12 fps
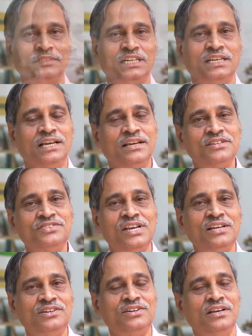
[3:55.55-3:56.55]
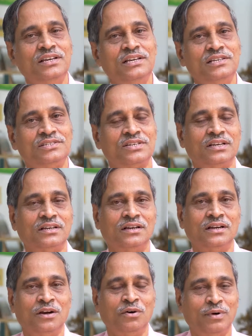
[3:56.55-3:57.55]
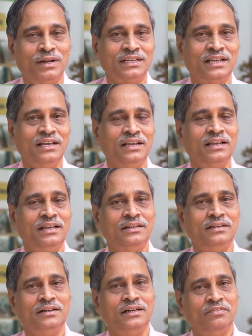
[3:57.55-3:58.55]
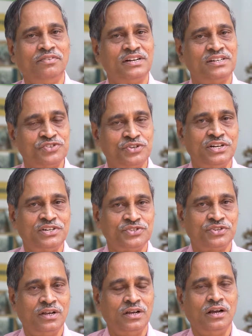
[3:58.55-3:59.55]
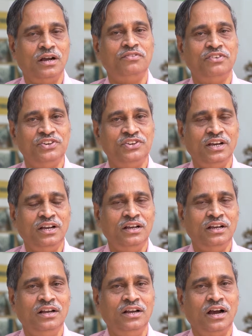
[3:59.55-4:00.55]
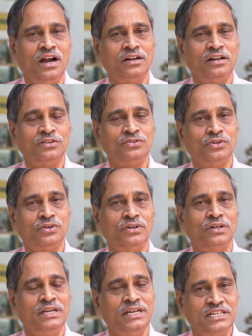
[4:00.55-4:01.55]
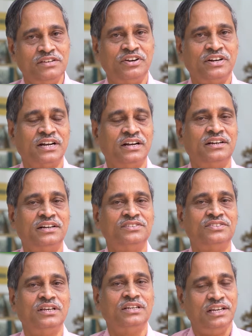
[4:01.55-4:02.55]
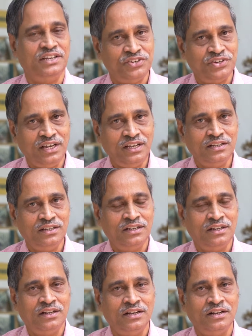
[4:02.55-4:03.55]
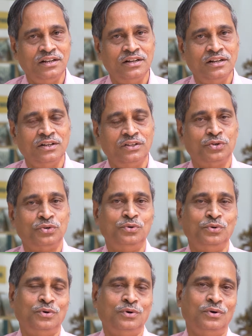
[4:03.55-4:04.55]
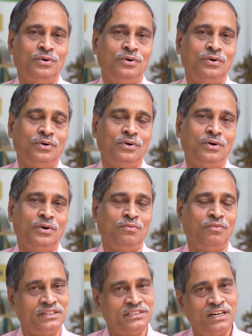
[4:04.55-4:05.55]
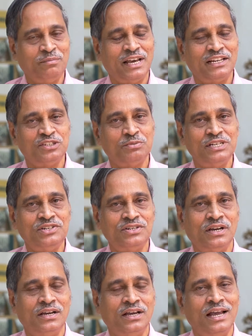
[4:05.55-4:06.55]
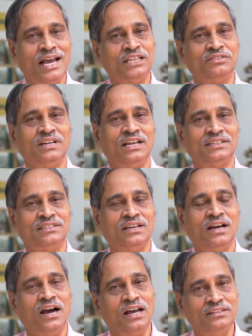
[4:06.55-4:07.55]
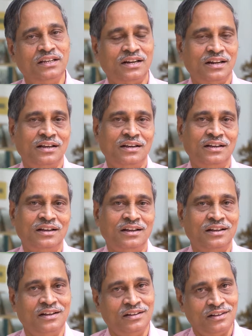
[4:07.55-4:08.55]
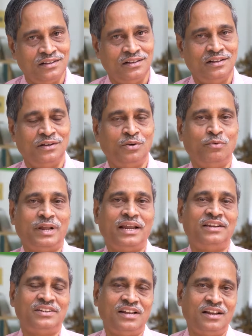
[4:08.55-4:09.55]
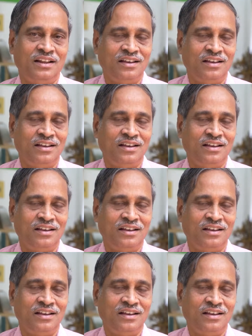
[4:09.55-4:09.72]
ICRISAT is working in different states of India and also in different countries in Asia through watershed management as well as other varietal